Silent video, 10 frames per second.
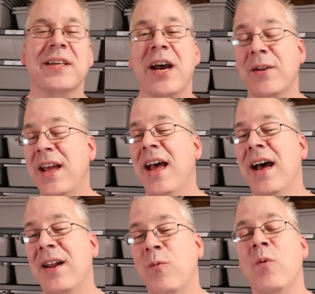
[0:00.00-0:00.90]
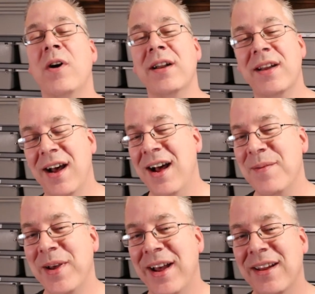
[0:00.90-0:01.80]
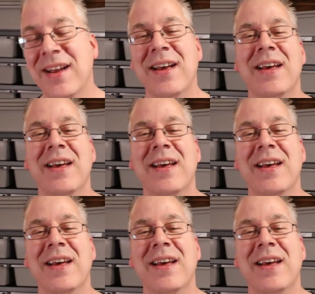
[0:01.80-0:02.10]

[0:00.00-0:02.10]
I only had one comment